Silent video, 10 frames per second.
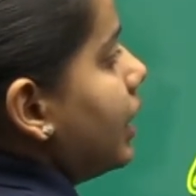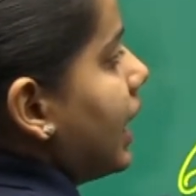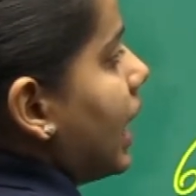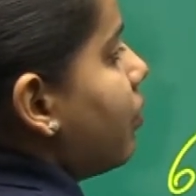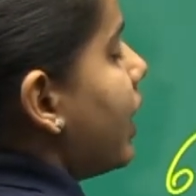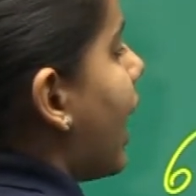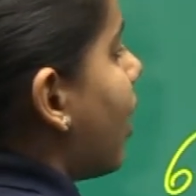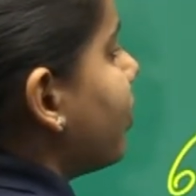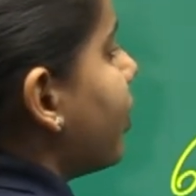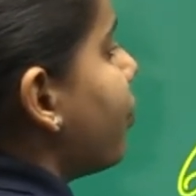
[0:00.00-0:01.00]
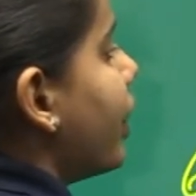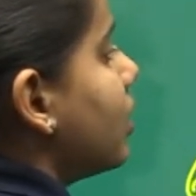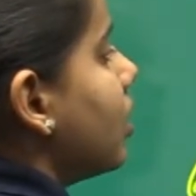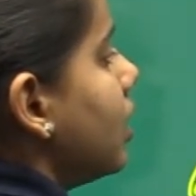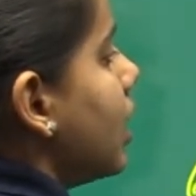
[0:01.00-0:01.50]
Then we have the
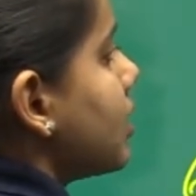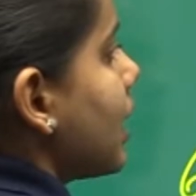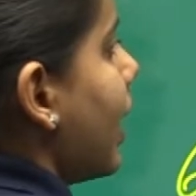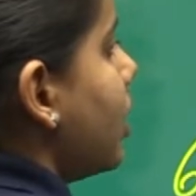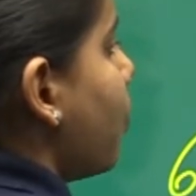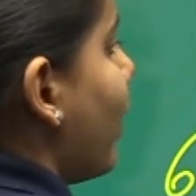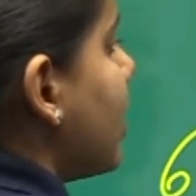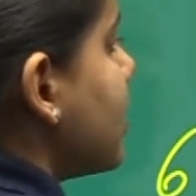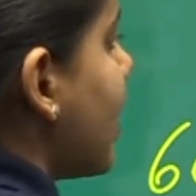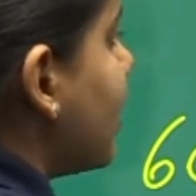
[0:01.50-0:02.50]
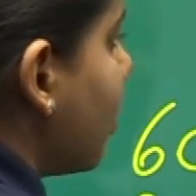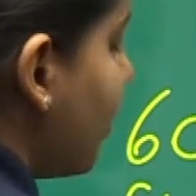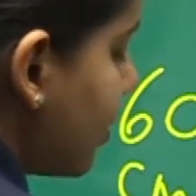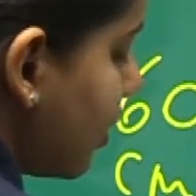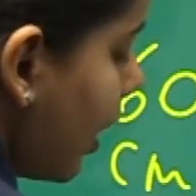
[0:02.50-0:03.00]
width, ye side 20
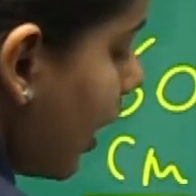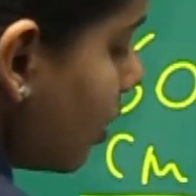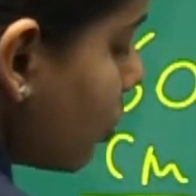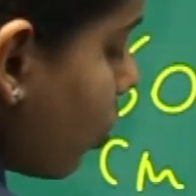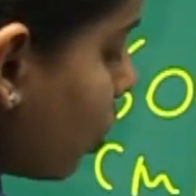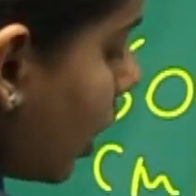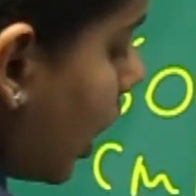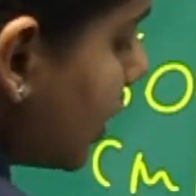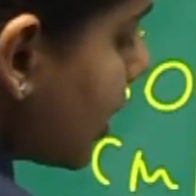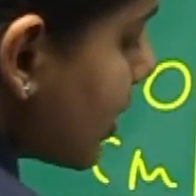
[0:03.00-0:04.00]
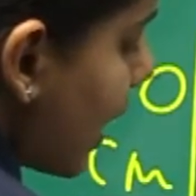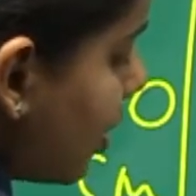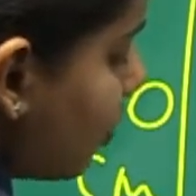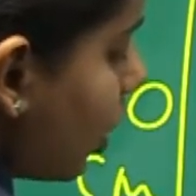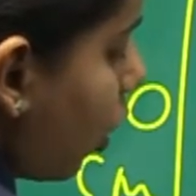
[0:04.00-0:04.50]
centimeter hai, so the other
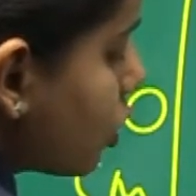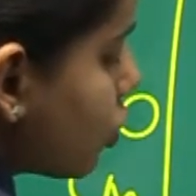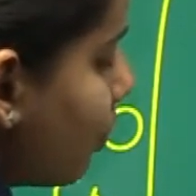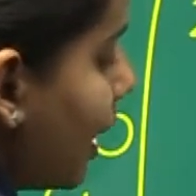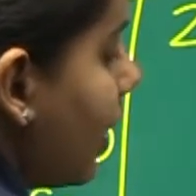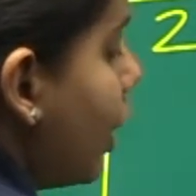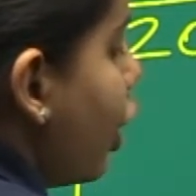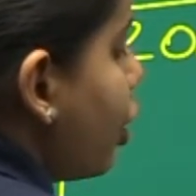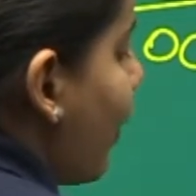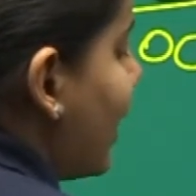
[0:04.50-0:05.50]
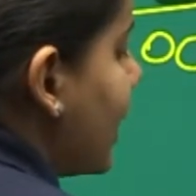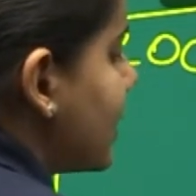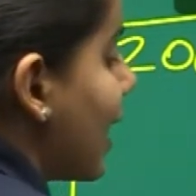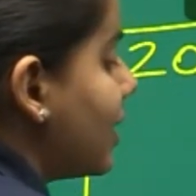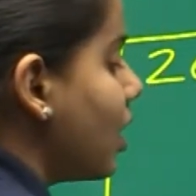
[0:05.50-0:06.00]
side will also be 20
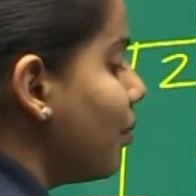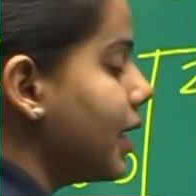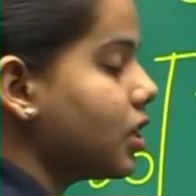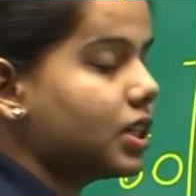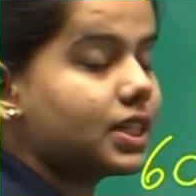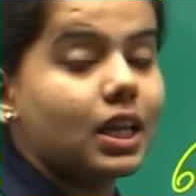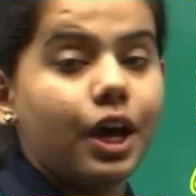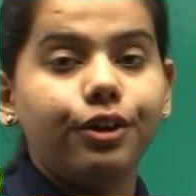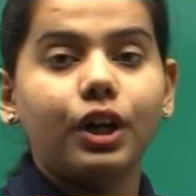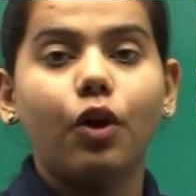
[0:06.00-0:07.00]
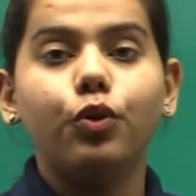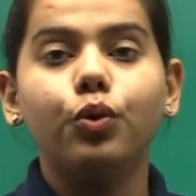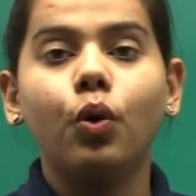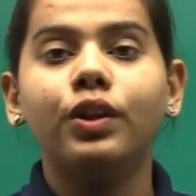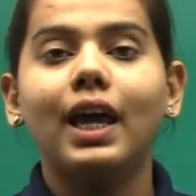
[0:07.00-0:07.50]
centimeters. Now
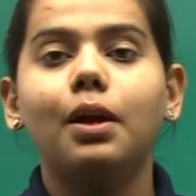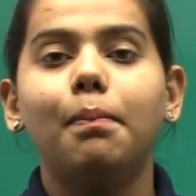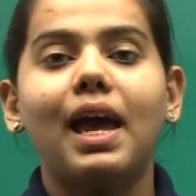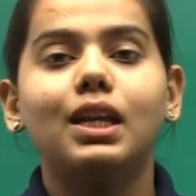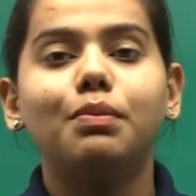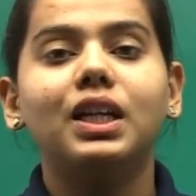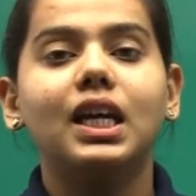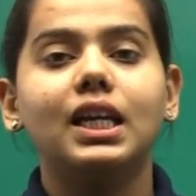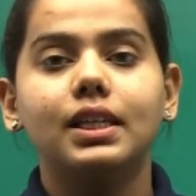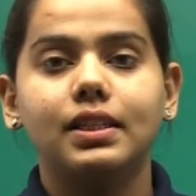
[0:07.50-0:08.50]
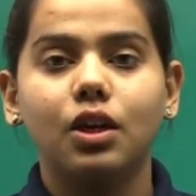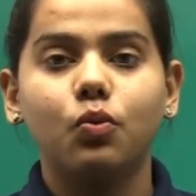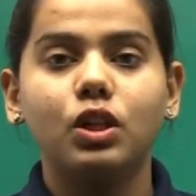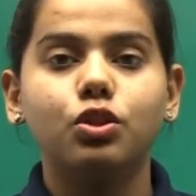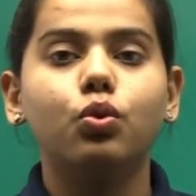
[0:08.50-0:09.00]
you know that perimeter is
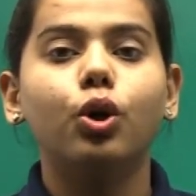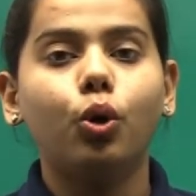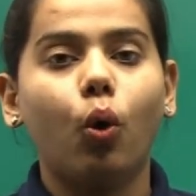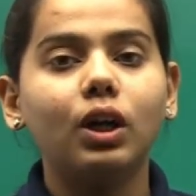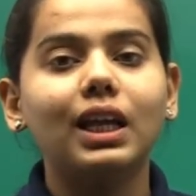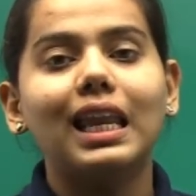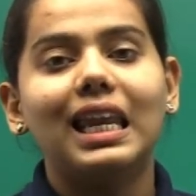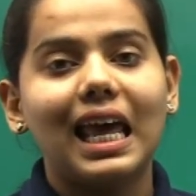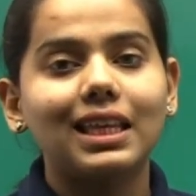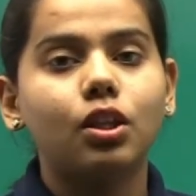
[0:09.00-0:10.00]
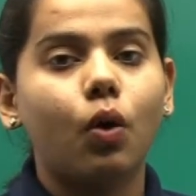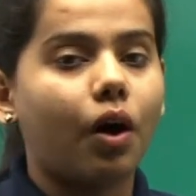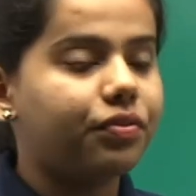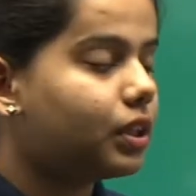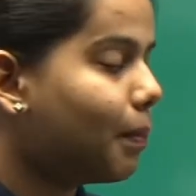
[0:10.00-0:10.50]
equals to total length
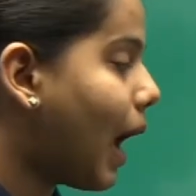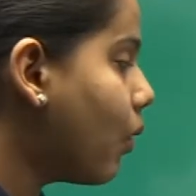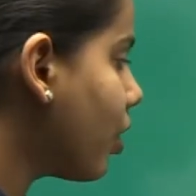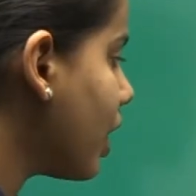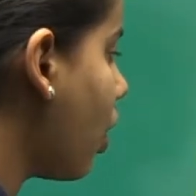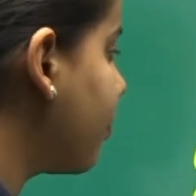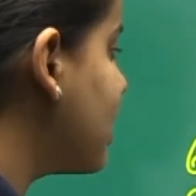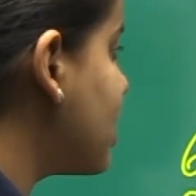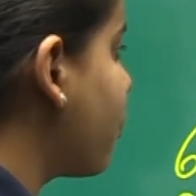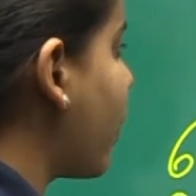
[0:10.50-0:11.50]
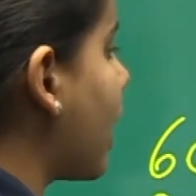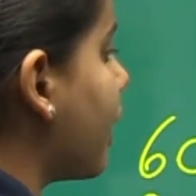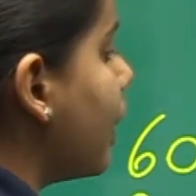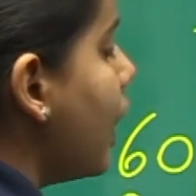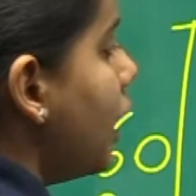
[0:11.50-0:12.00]
of the boundary of this figure.